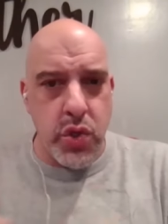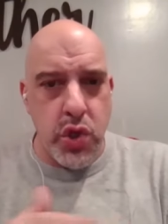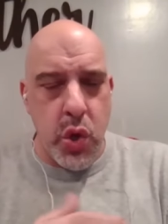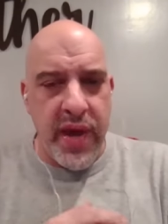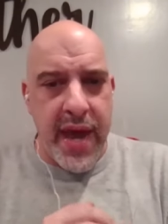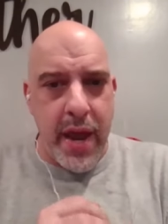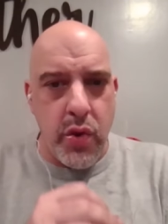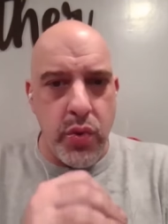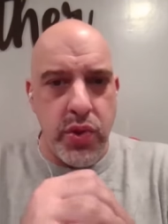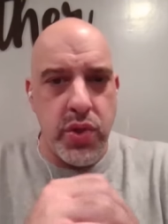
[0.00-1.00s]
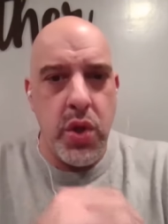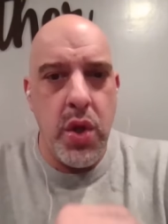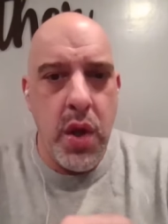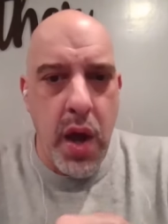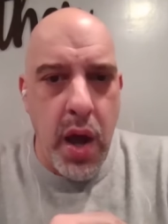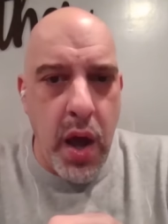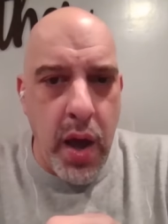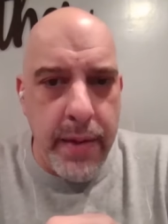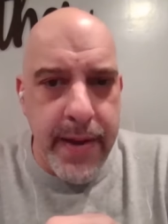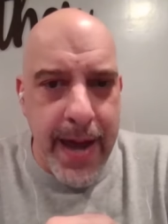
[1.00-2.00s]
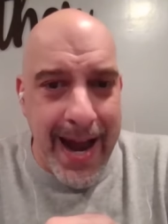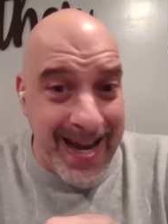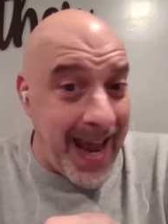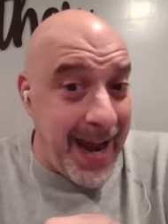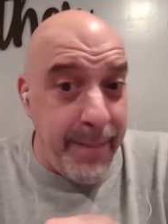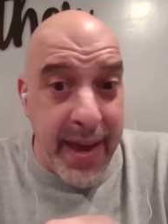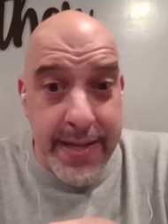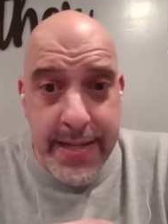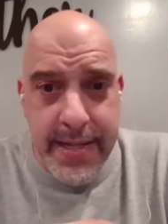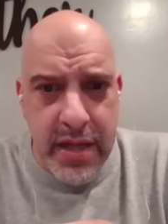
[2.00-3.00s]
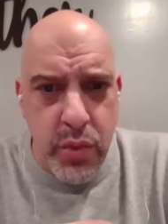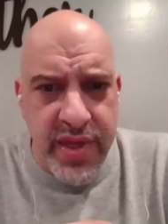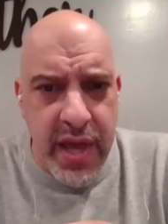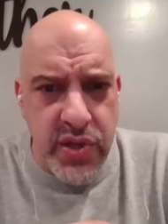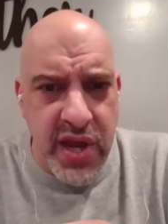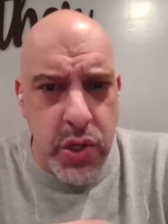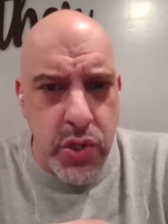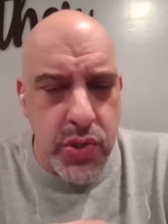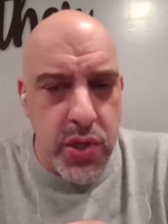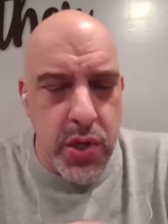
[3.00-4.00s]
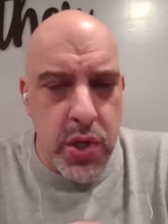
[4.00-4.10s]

So Joey Gator was uh, you know, on a day to day basis dealing with Hells Angels.